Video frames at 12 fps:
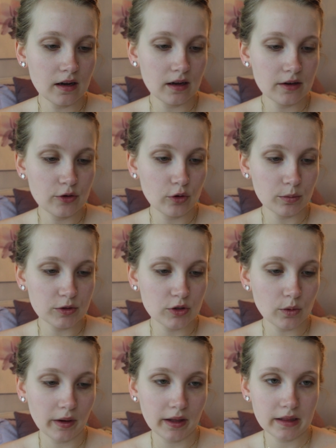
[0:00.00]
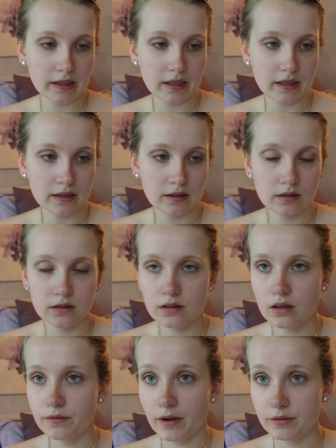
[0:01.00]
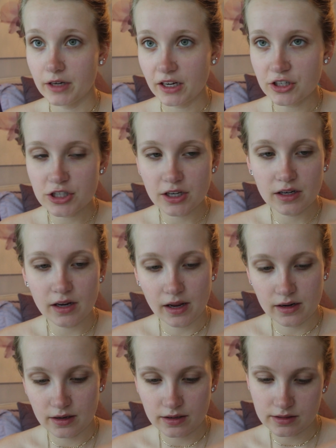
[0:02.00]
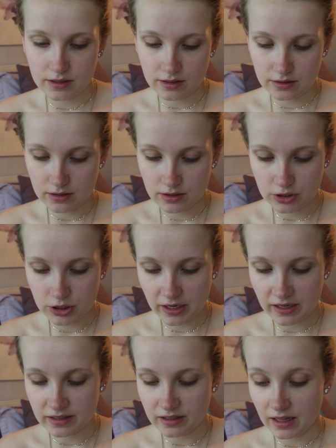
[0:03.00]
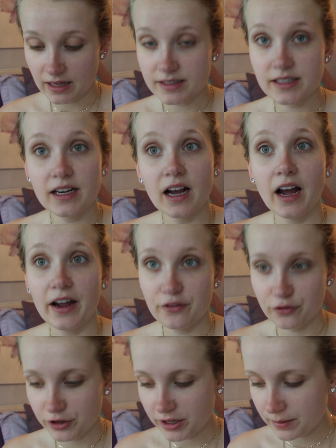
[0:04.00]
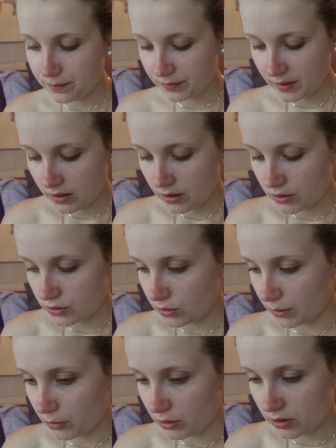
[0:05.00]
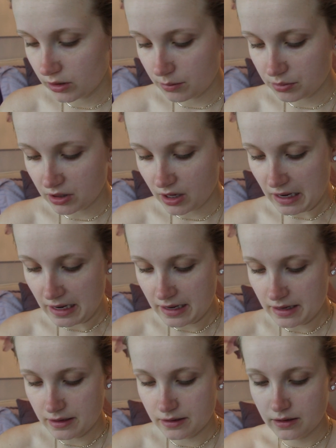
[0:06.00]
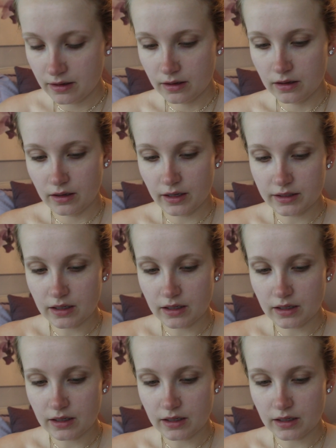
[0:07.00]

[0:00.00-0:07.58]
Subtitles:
Normal to Oily foundation, and it is in the shade Classic Ivory. So I'm gonna apply, it